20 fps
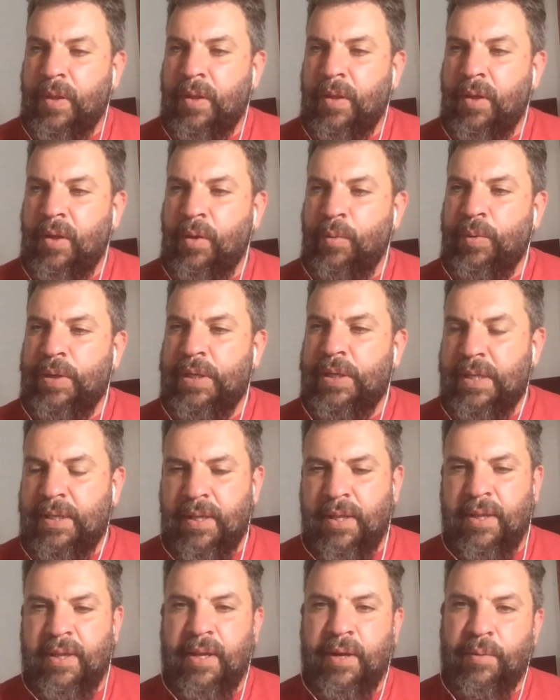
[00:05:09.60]
We did
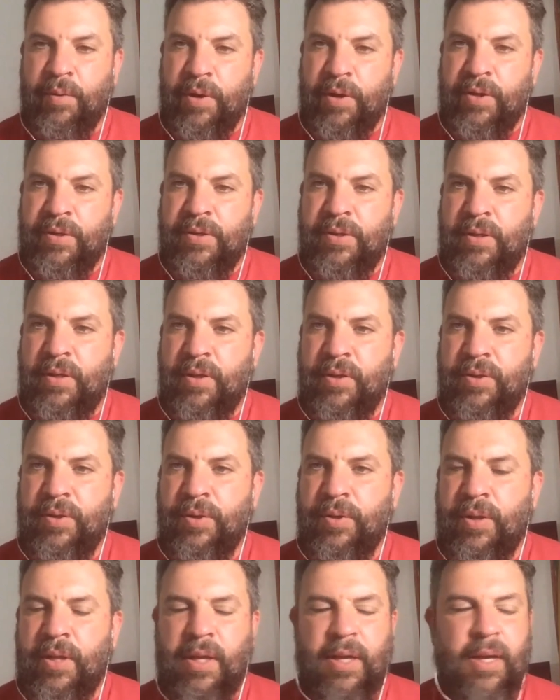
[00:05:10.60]
the thing where you
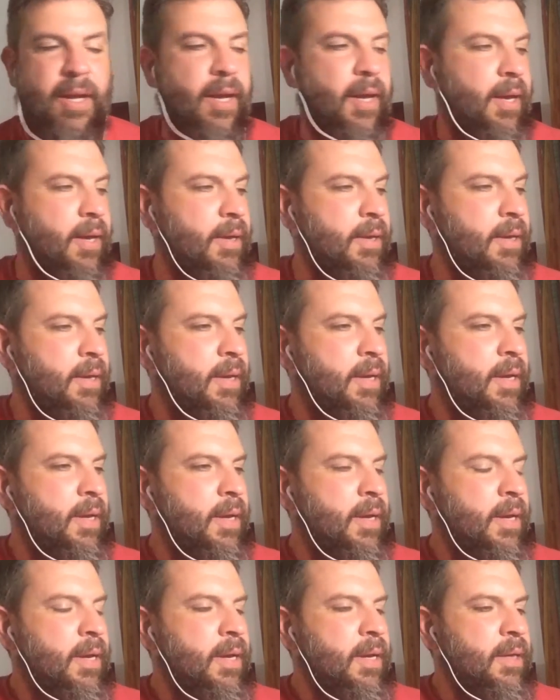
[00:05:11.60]
do the
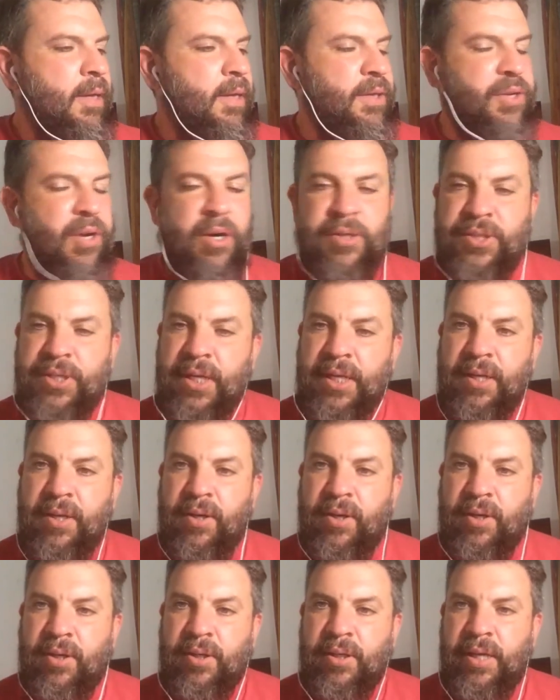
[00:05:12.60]
turn
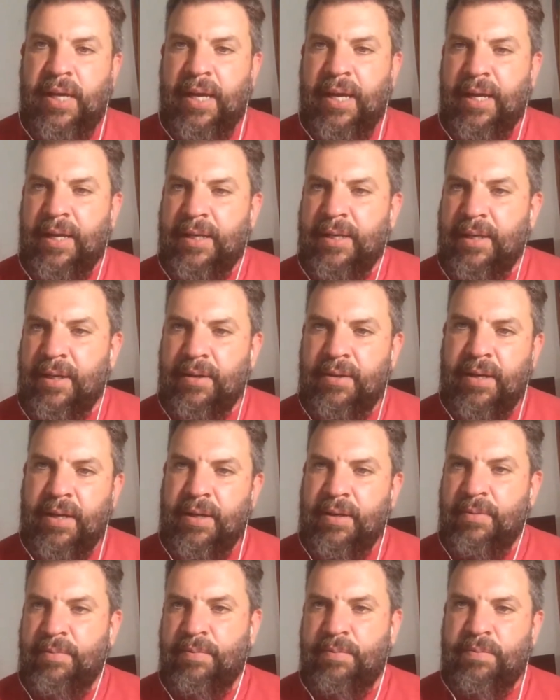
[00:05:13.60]
signal and
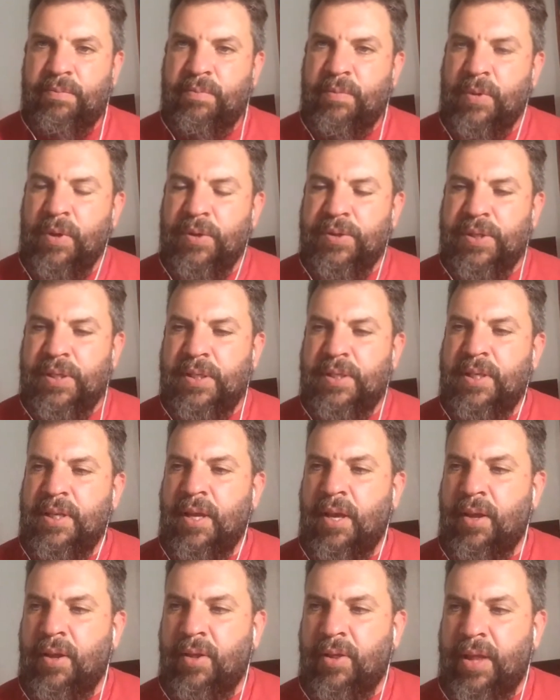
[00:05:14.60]
it goes into
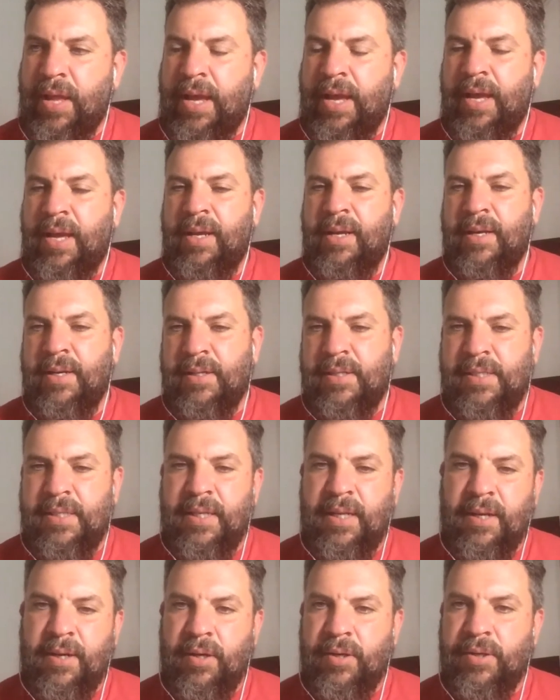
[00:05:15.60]
the other lane and it
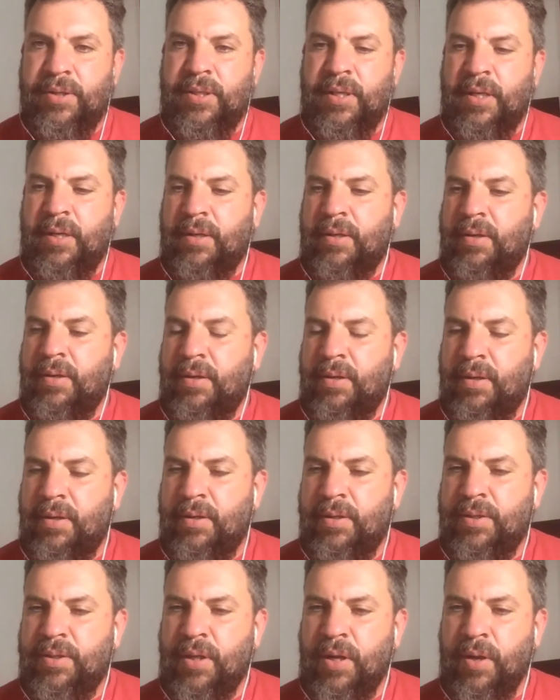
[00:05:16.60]
steers, and
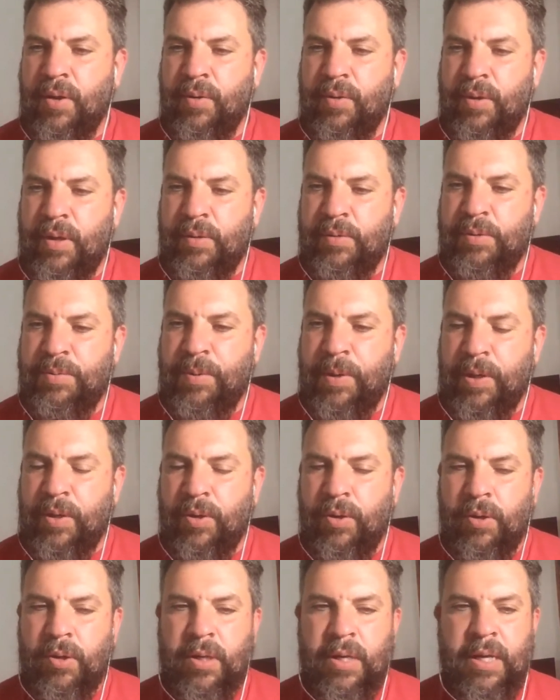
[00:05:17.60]
so it was pretty
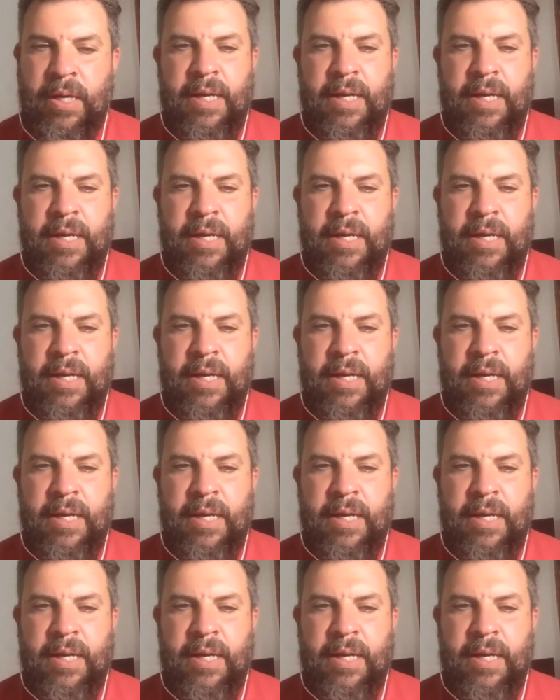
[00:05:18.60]
cool.